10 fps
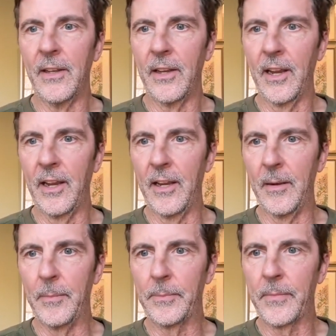
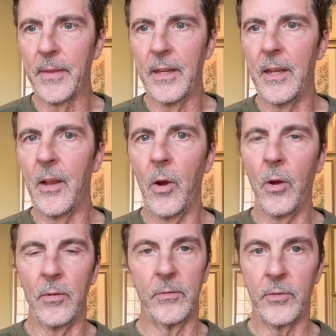Um,
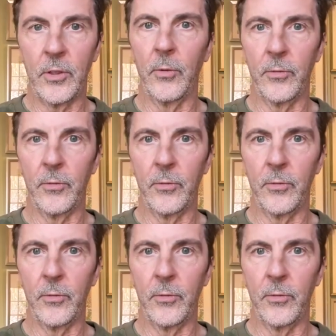so,